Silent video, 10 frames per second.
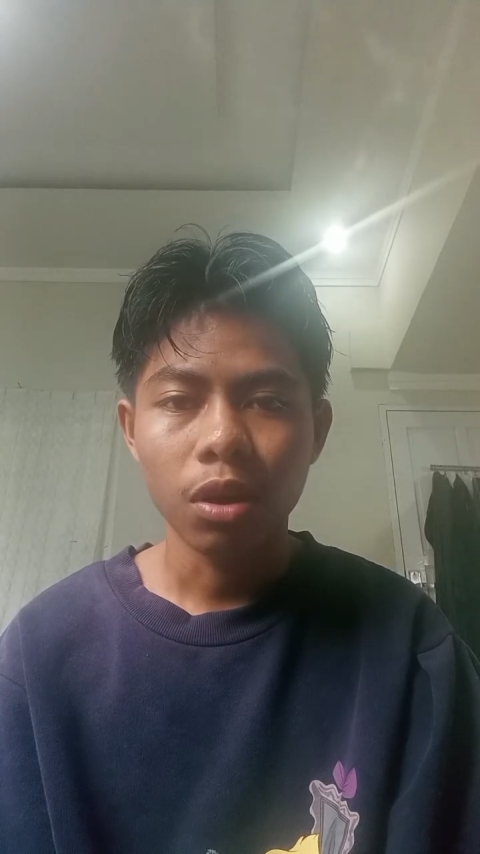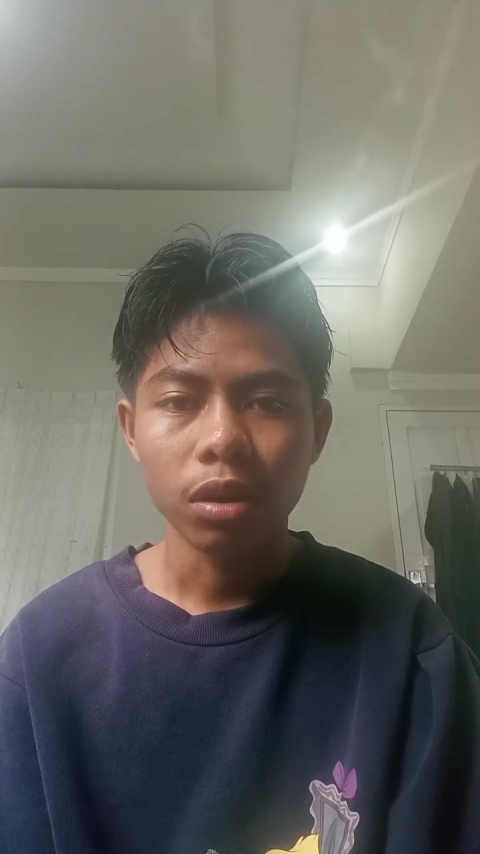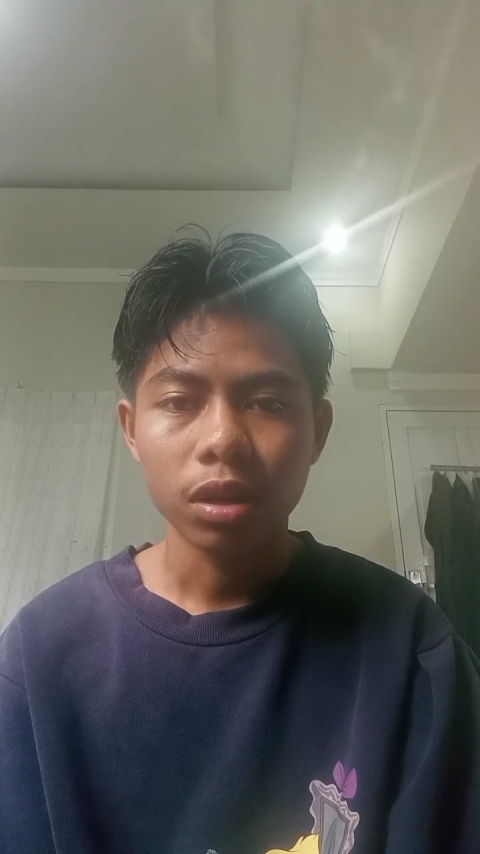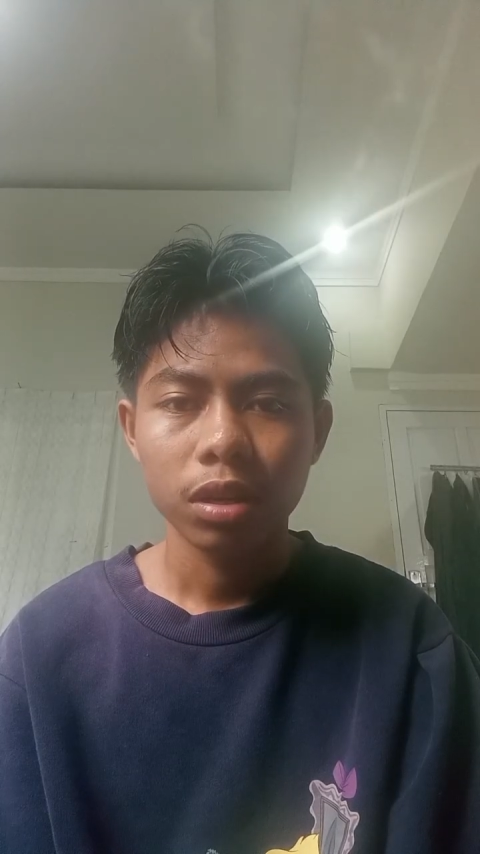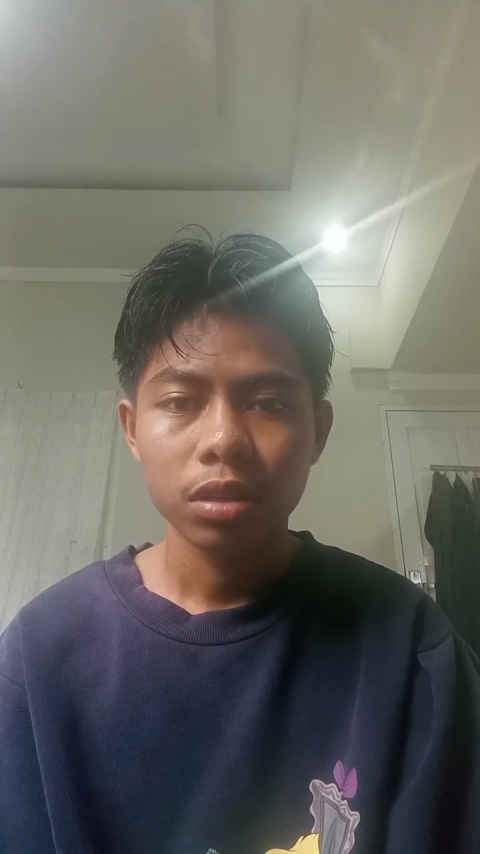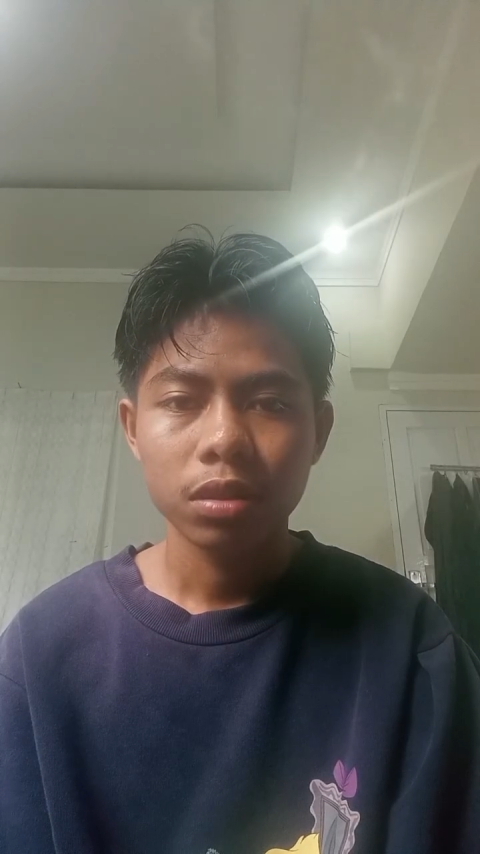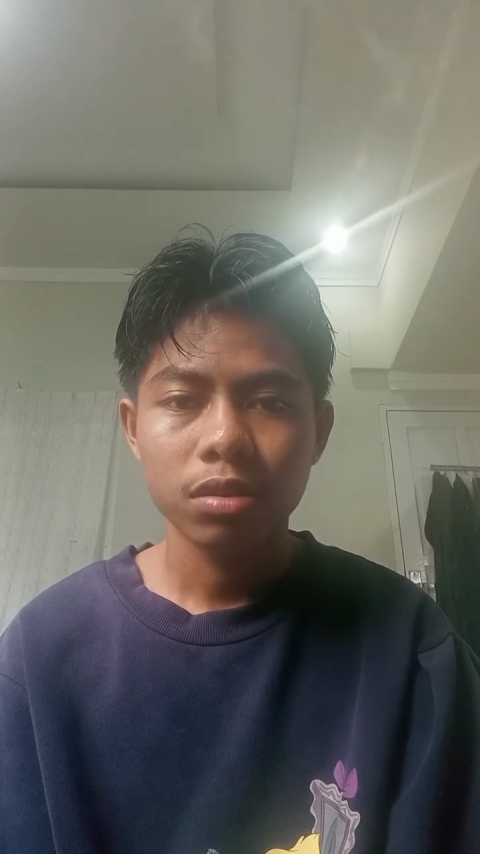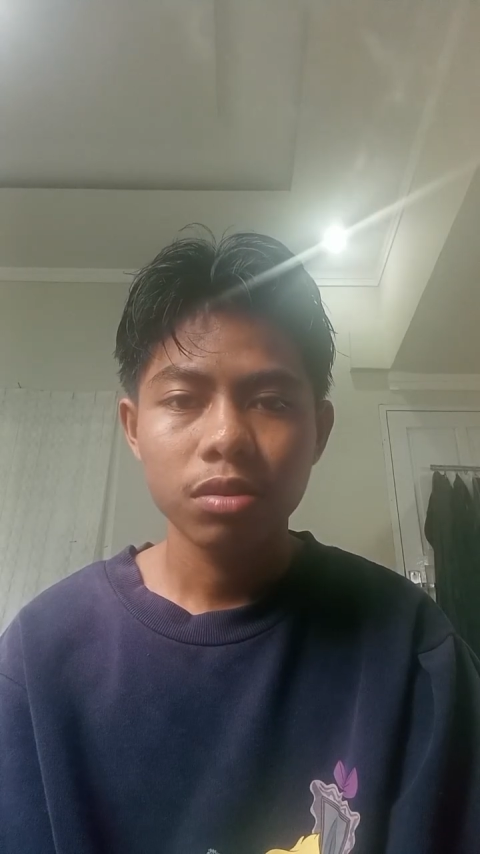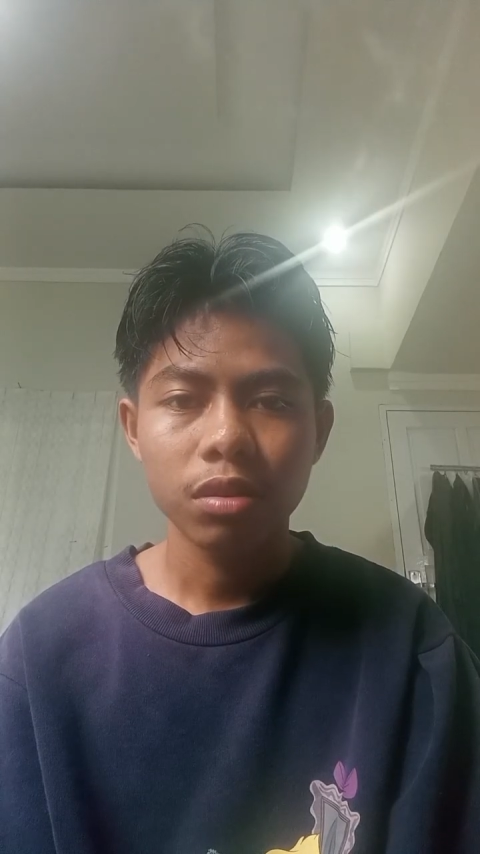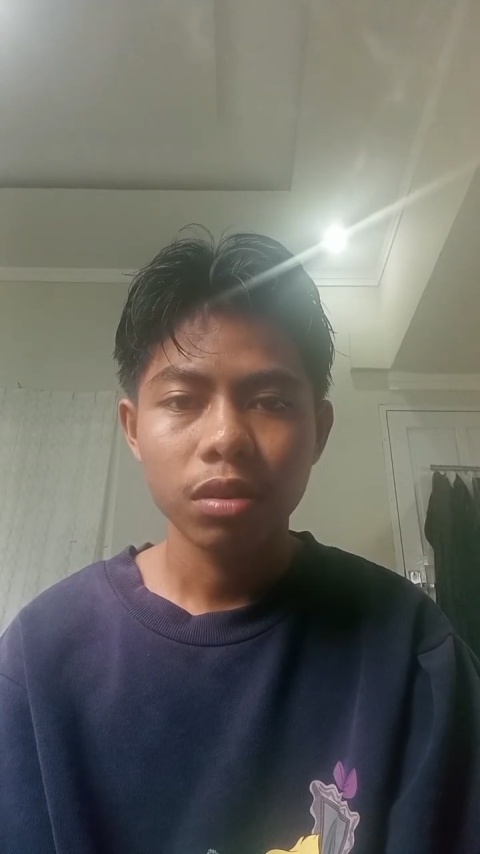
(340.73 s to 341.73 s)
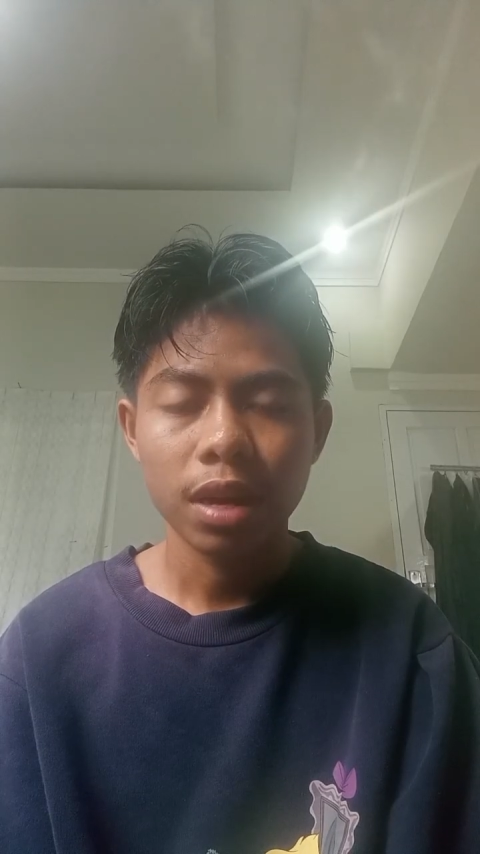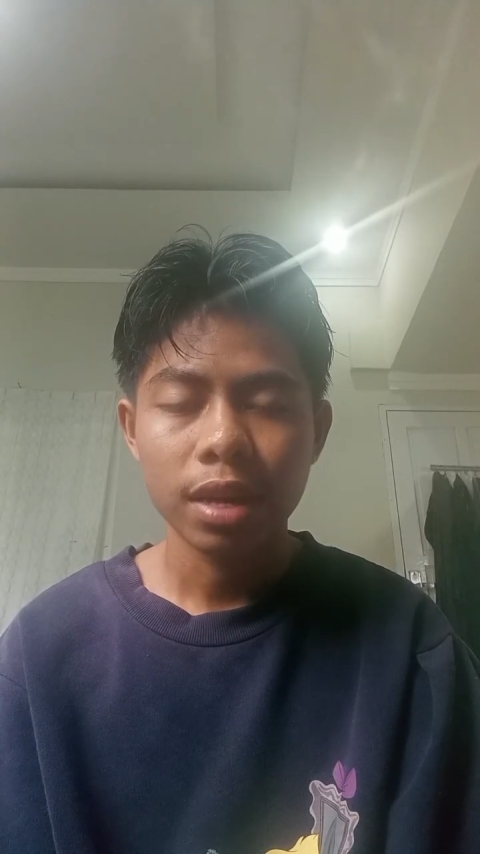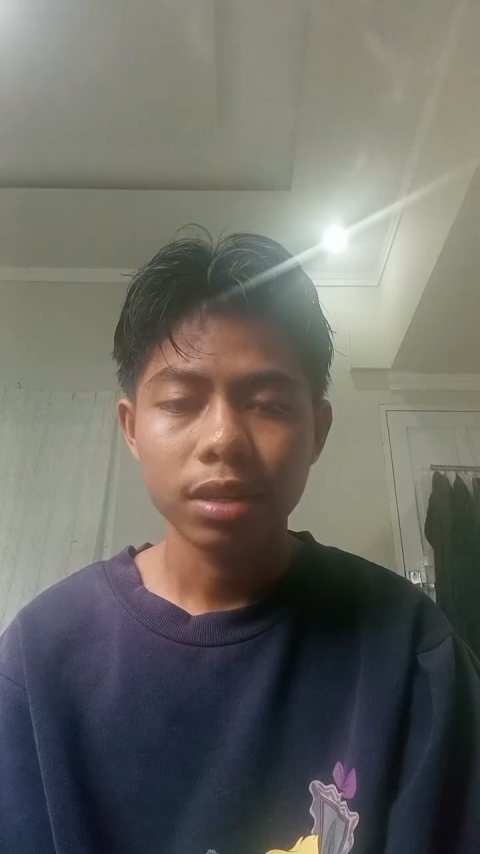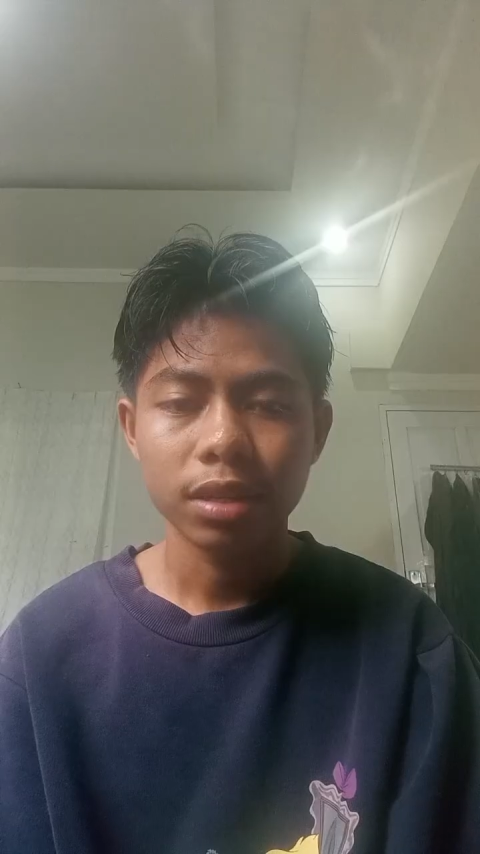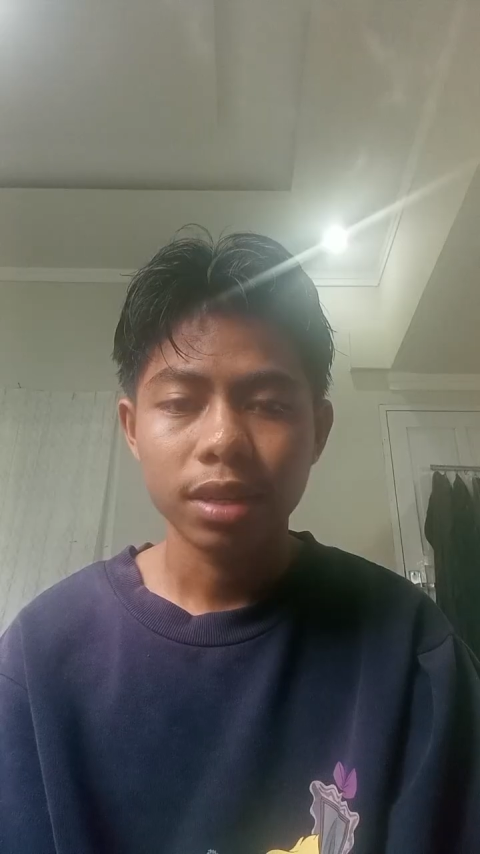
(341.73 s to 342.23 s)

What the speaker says: Kuh like in cave.